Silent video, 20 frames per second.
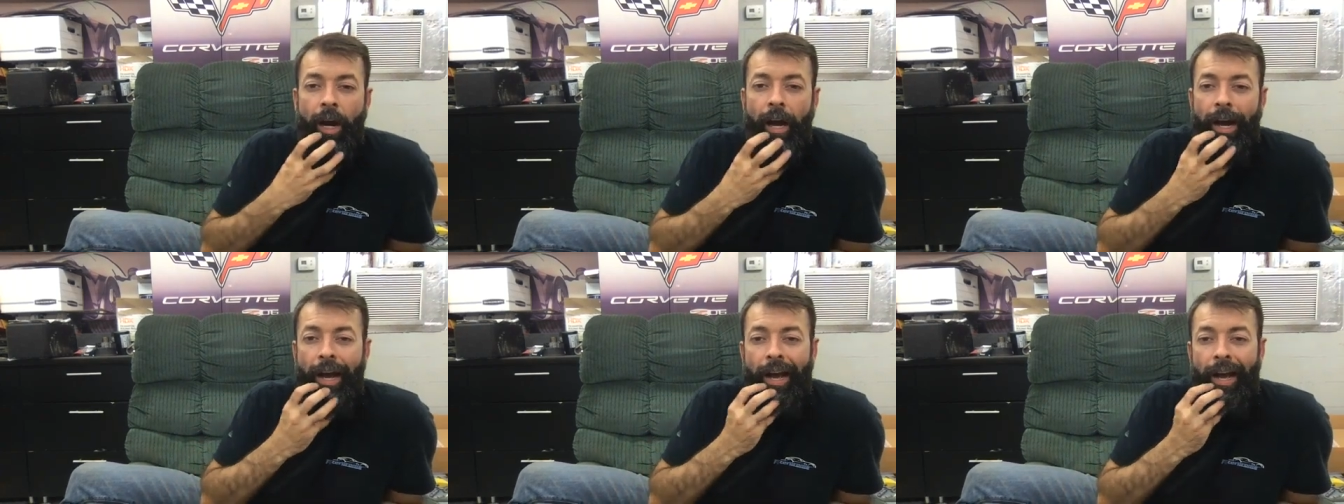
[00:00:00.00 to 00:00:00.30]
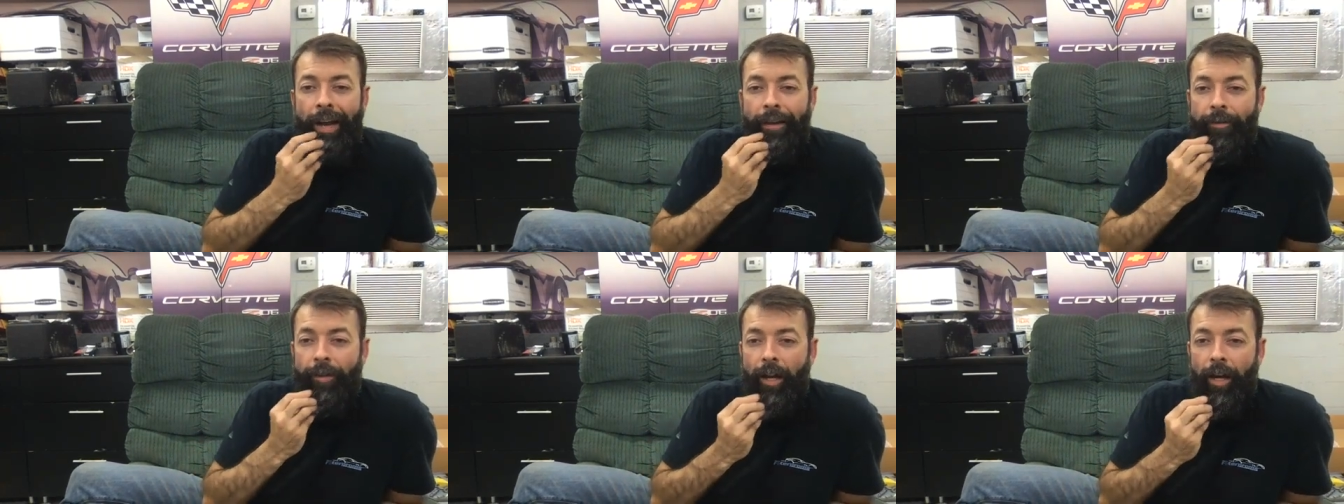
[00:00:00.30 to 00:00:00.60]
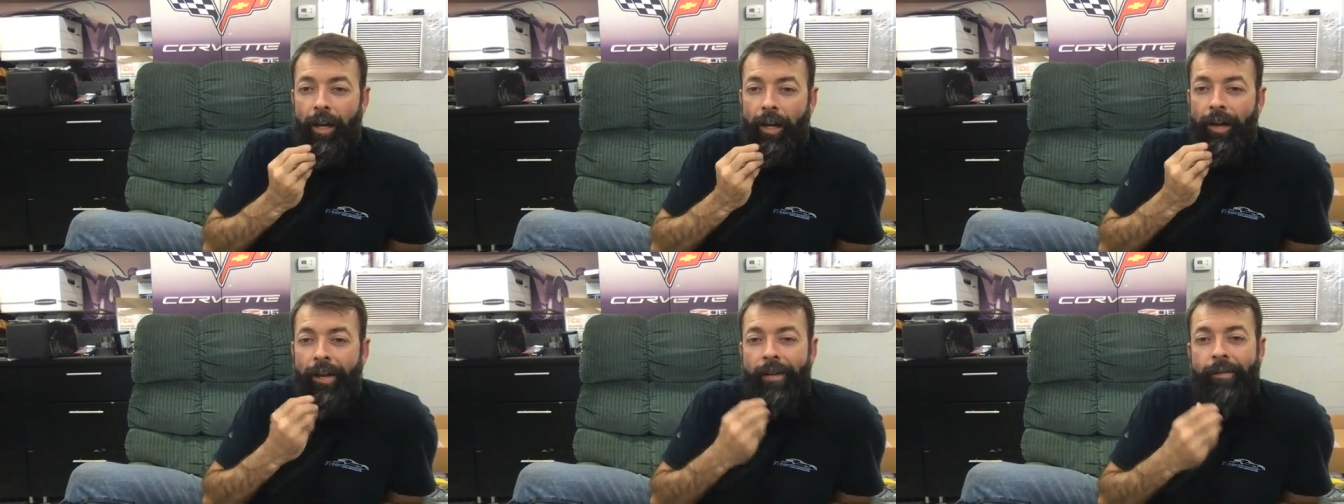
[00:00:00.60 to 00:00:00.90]
I've
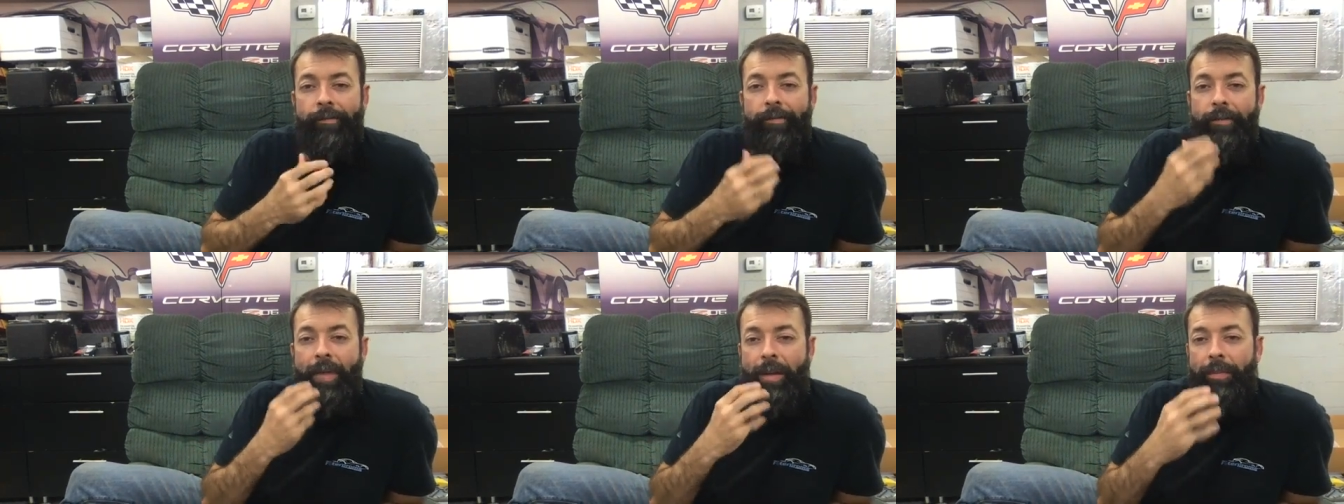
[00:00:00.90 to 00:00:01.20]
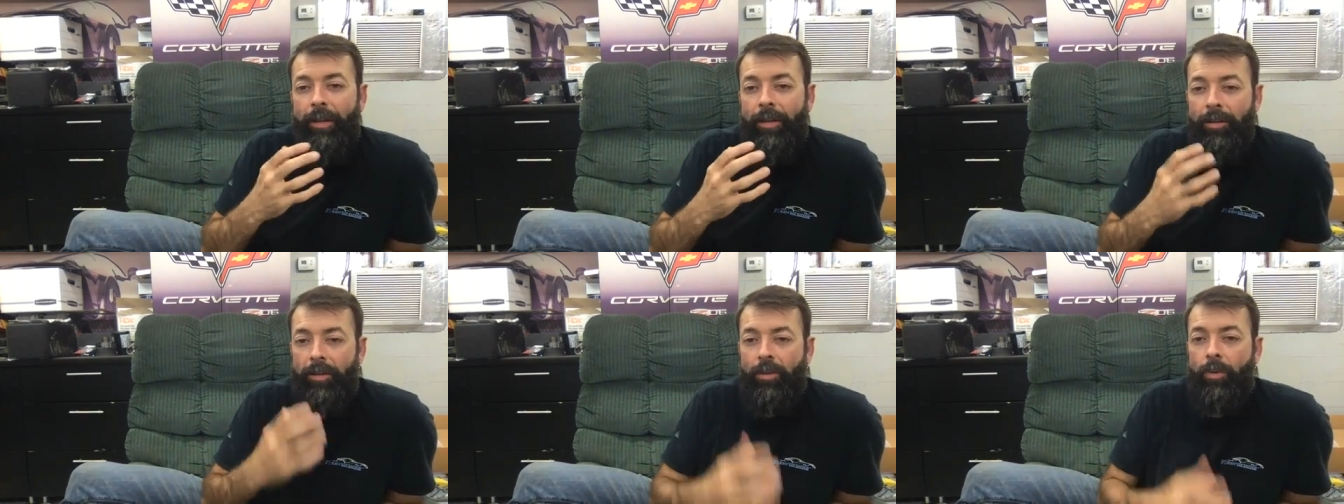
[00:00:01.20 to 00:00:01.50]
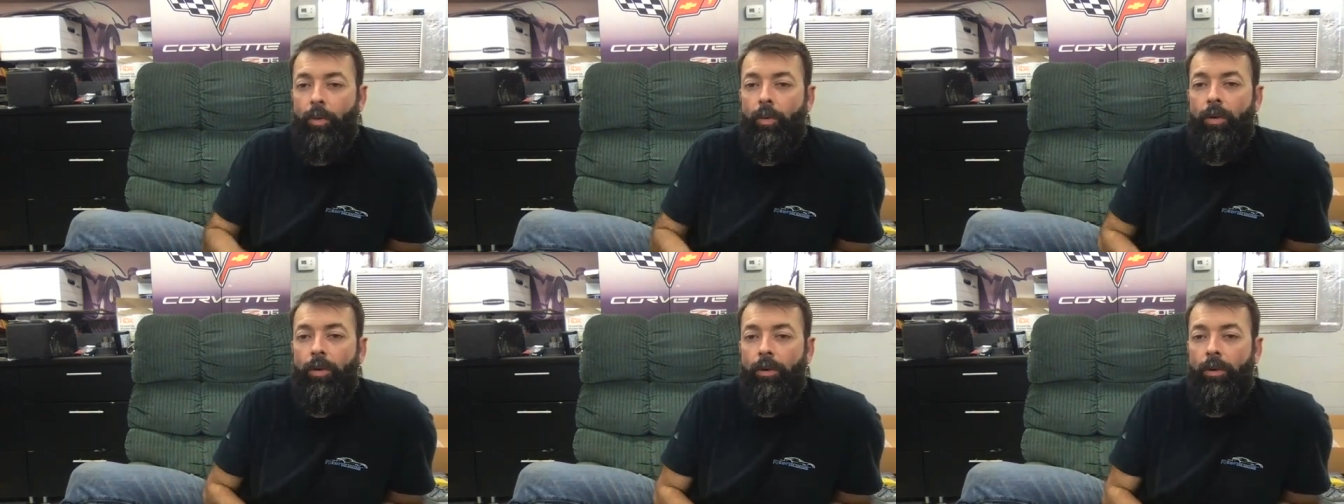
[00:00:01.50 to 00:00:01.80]
maybe a
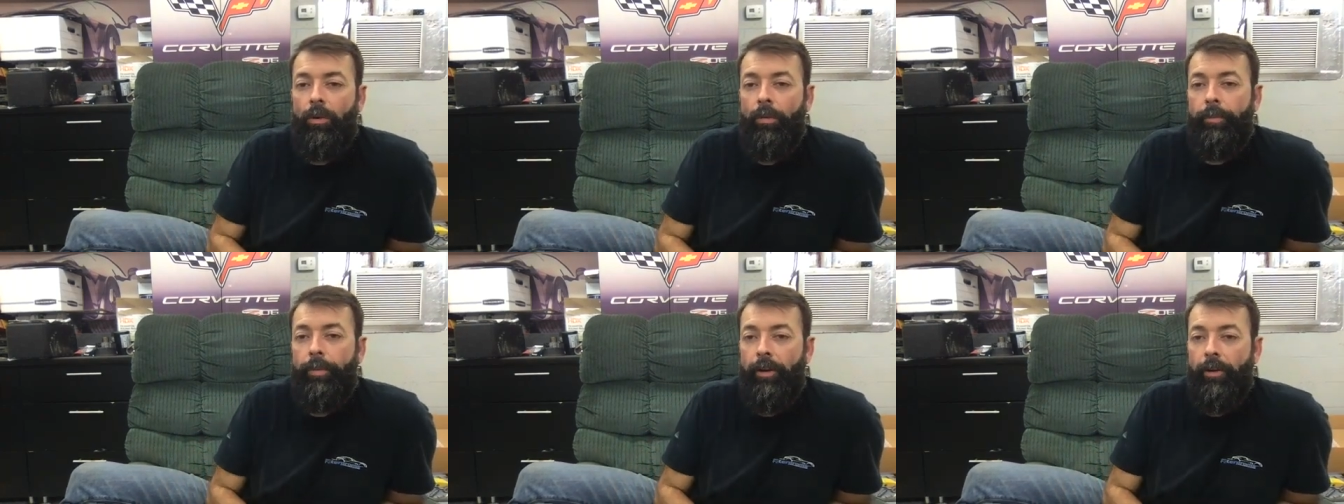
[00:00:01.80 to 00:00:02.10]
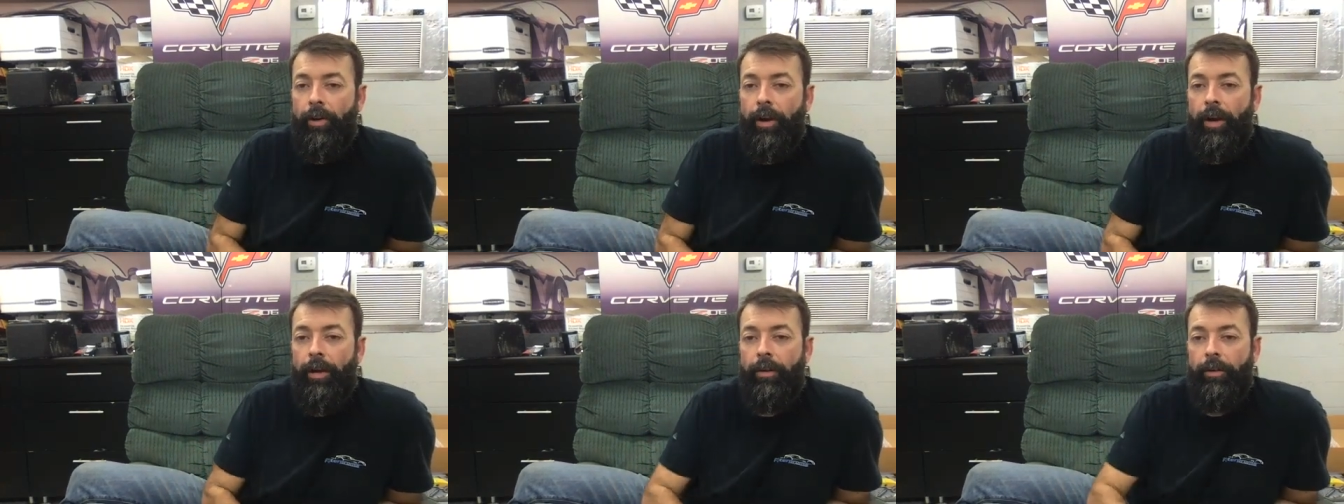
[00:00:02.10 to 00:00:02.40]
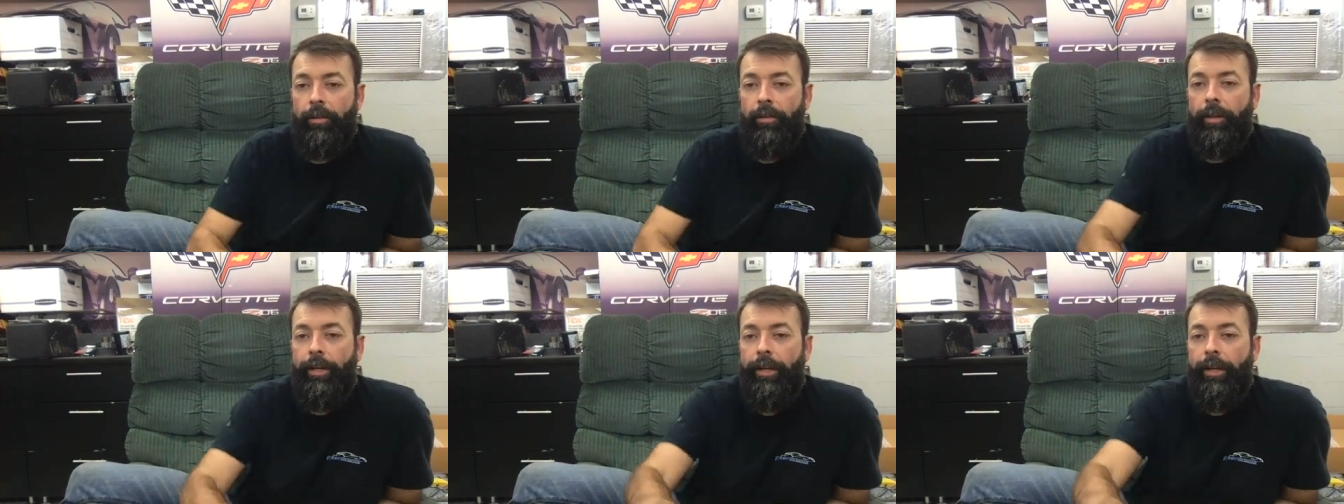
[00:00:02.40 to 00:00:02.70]
squirrel
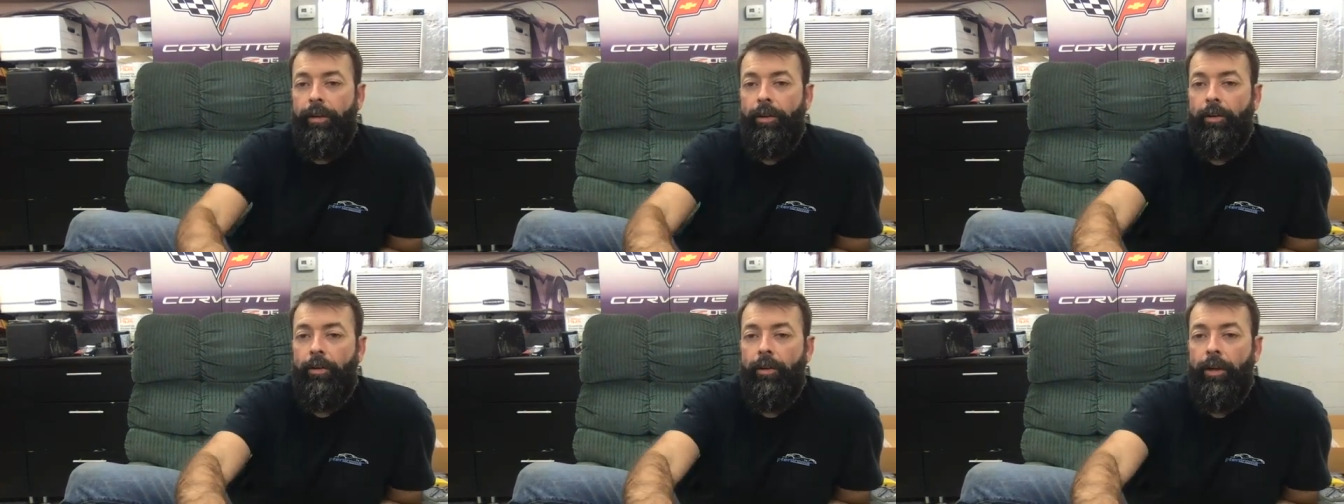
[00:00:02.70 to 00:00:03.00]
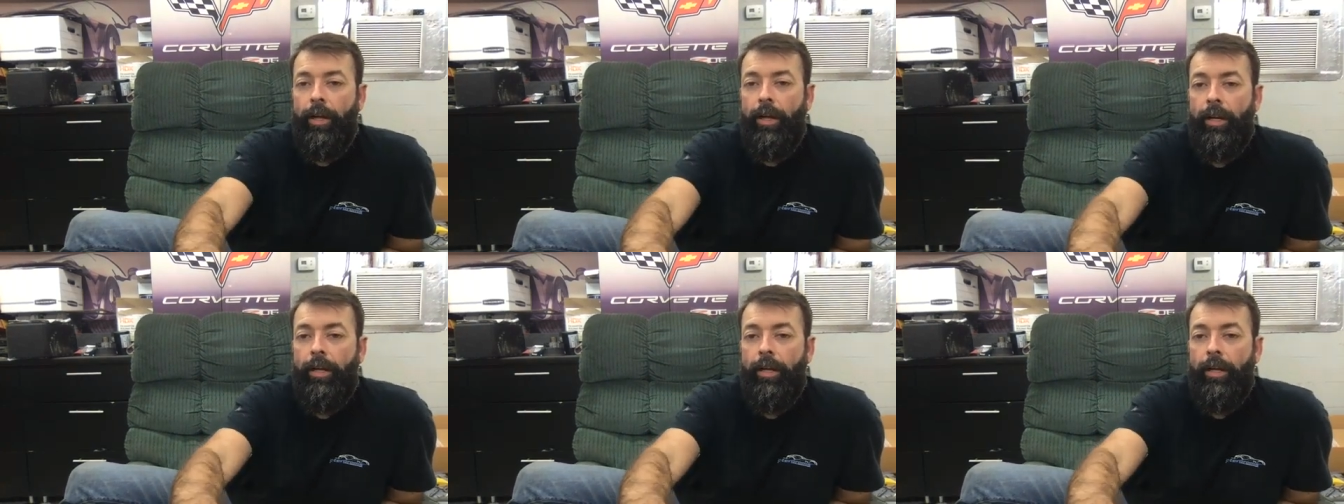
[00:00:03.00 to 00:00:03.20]
periodically. Okay.